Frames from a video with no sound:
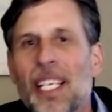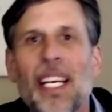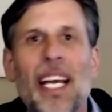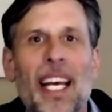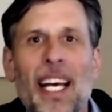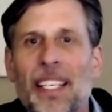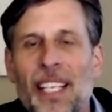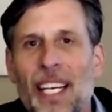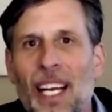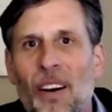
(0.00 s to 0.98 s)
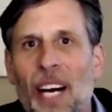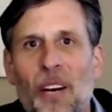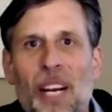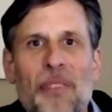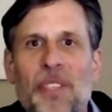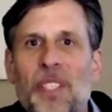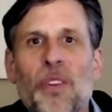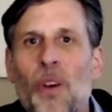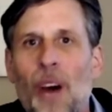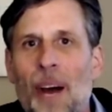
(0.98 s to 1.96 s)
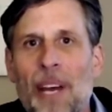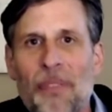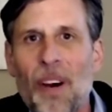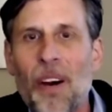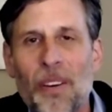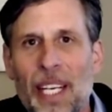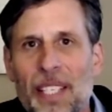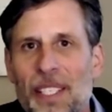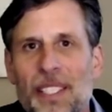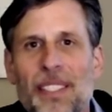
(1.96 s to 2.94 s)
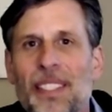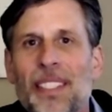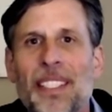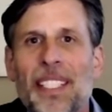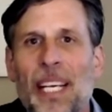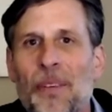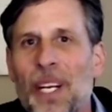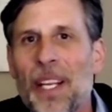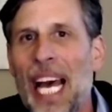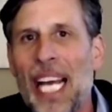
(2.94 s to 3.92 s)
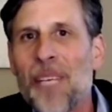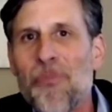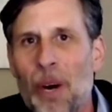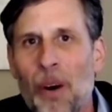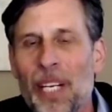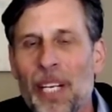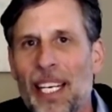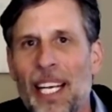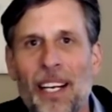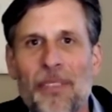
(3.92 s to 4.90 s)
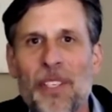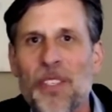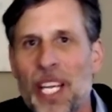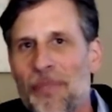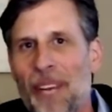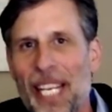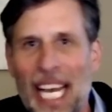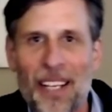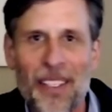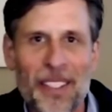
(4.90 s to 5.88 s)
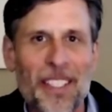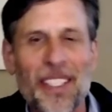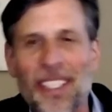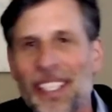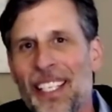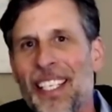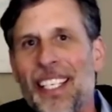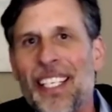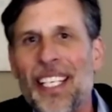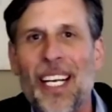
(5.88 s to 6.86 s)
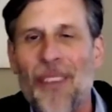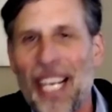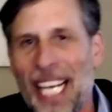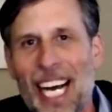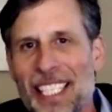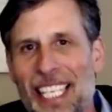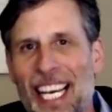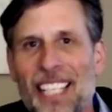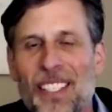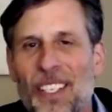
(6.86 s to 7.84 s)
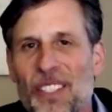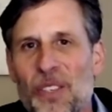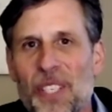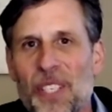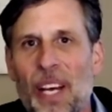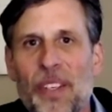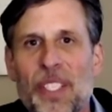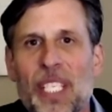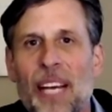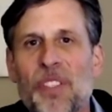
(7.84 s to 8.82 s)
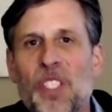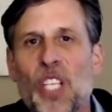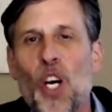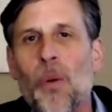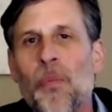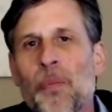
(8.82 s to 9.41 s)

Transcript: And, you know, I don't have to throw out my phone. I just get rid of that component and I don't have to change my calendar and, you know, my contacts and all sorts of other stuff. So,